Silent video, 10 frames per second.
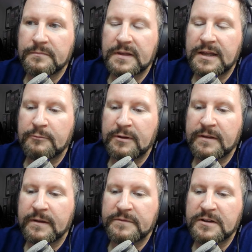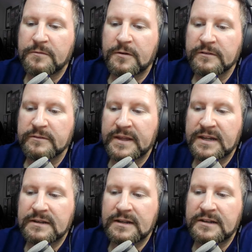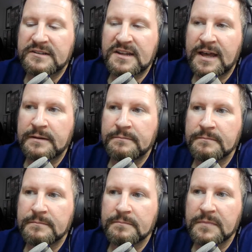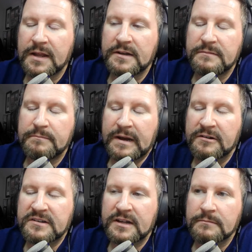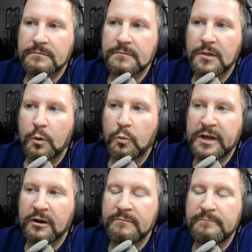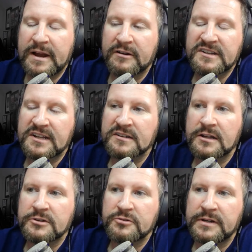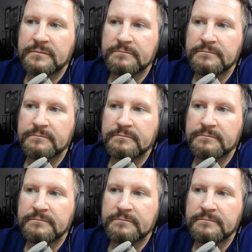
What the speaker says: And we have come so far from that, and it's sad, and it's embarrassing. We are embarrassing as a country.